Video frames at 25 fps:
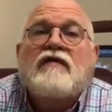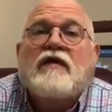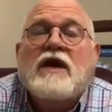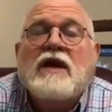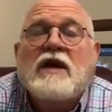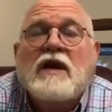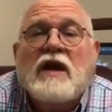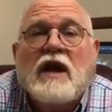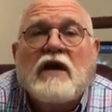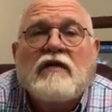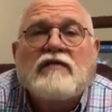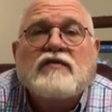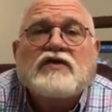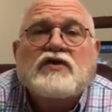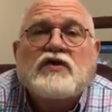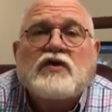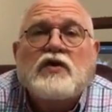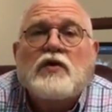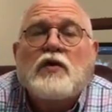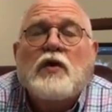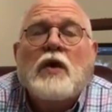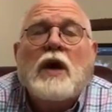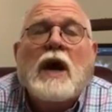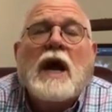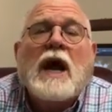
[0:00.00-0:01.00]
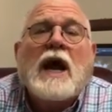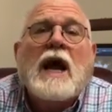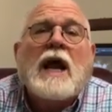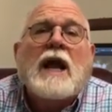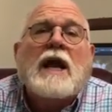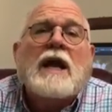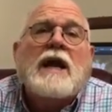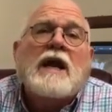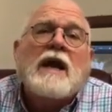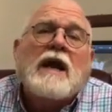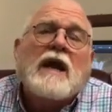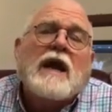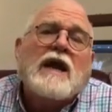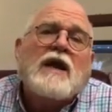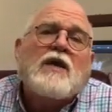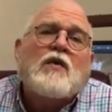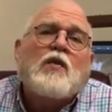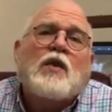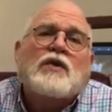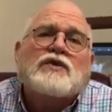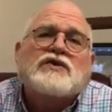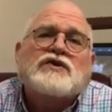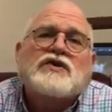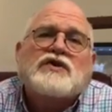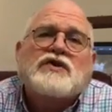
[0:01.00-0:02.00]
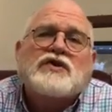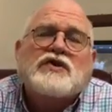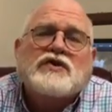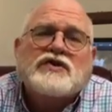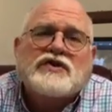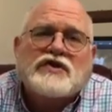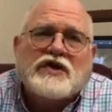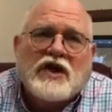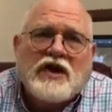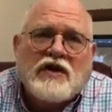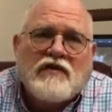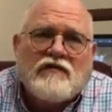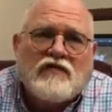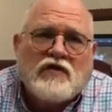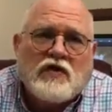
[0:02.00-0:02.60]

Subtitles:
He loves you and he wants to save